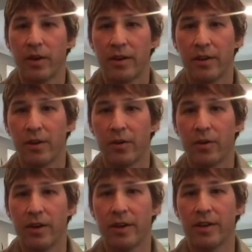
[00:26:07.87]

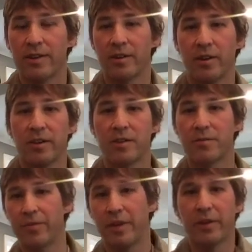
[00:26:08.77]
it's a
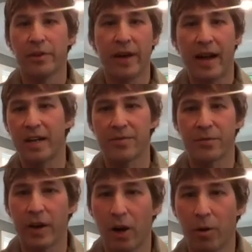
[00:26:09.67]
failure to ask
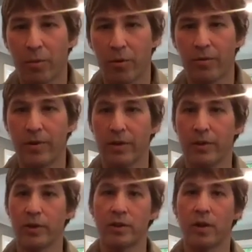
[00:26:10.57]
for help or a failure
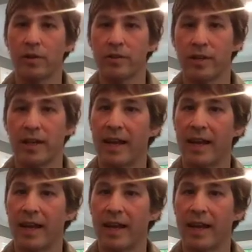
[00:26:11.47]
to acknowledge that,